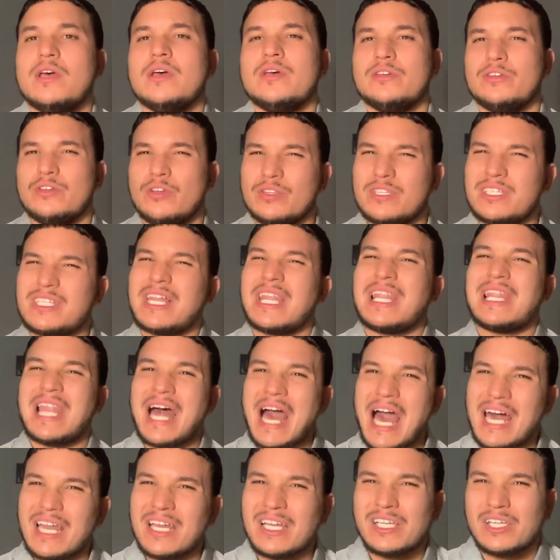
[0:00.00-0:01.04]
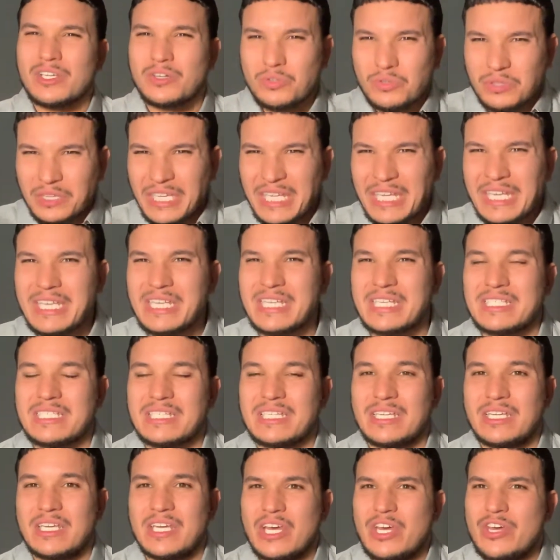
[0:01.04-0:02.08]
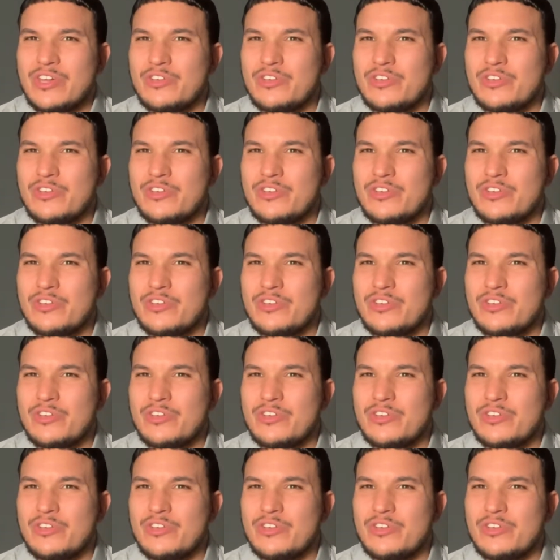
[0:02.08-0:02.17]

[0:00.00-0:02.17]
You know, there's a lot of little things that